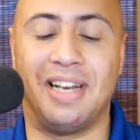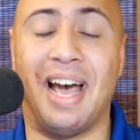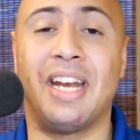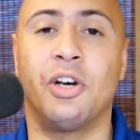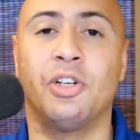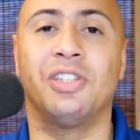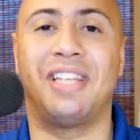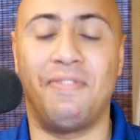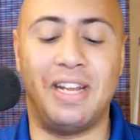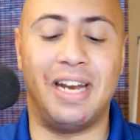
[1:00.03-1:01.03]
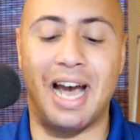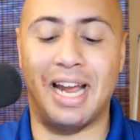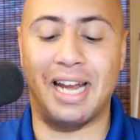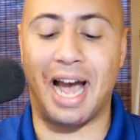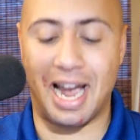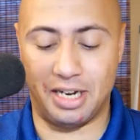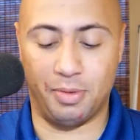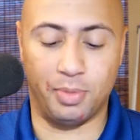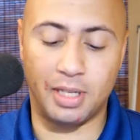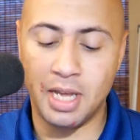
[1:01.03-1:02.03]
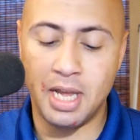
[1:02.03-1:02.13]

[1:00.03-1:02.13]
979 items.